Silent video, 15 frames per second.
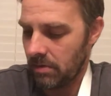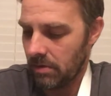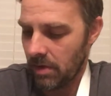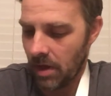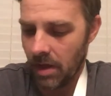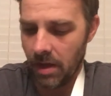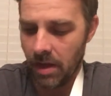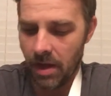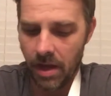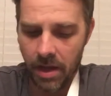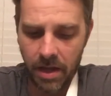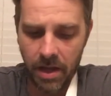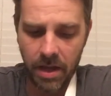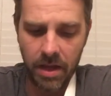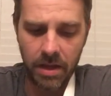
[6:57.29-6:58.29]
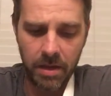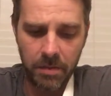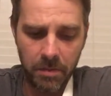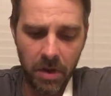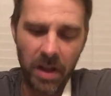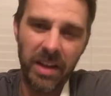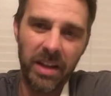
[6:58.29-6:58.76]
I am
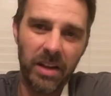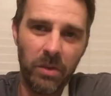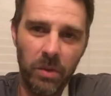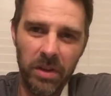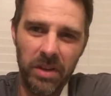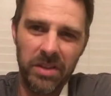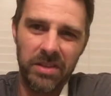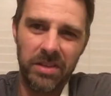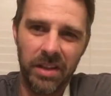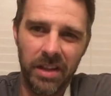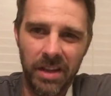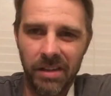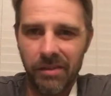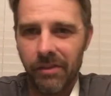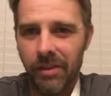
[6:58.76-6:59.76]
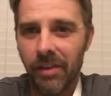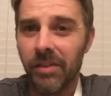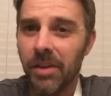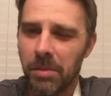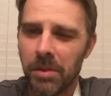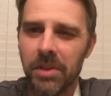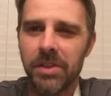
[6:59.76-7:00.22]
probably going to wear the sling
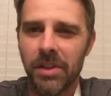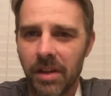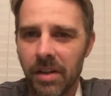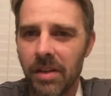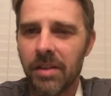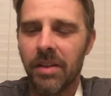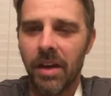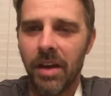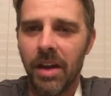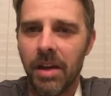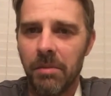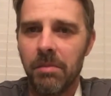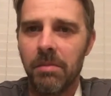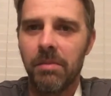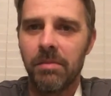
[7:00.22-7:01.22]
50% of the time.